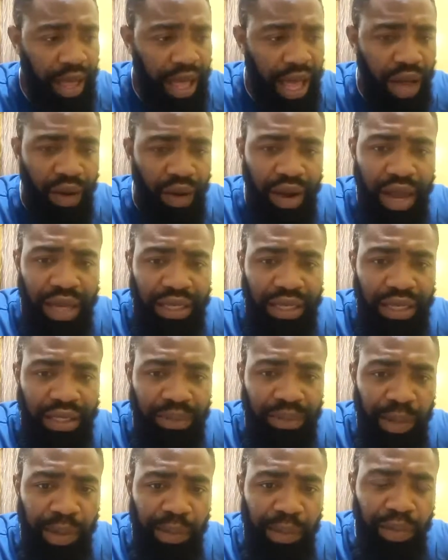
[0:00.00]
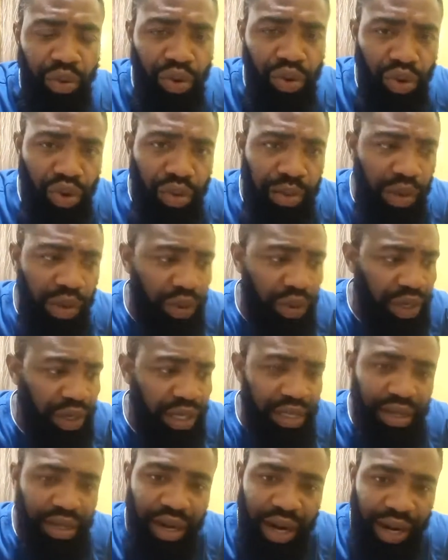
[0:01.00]
How can people know me with
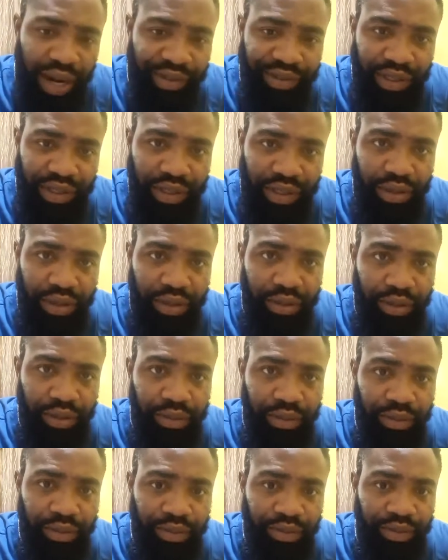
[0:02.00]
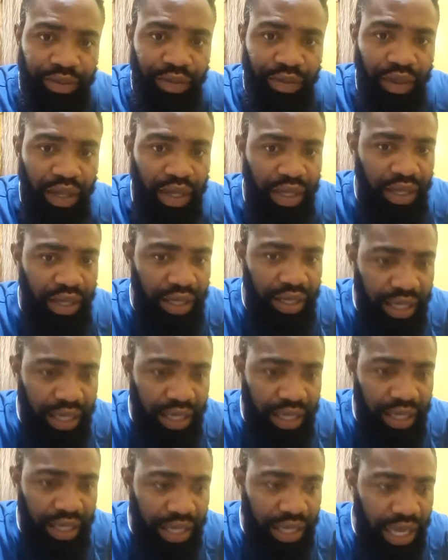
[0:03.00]
this craft? The
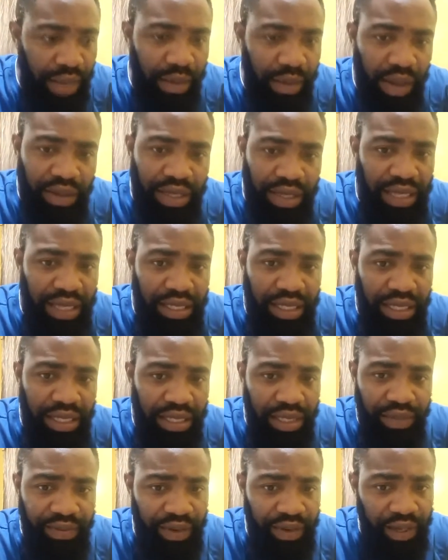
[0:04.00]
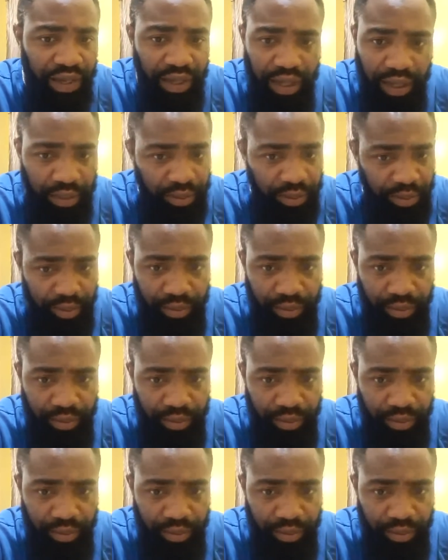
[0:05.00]
game outside is a different game.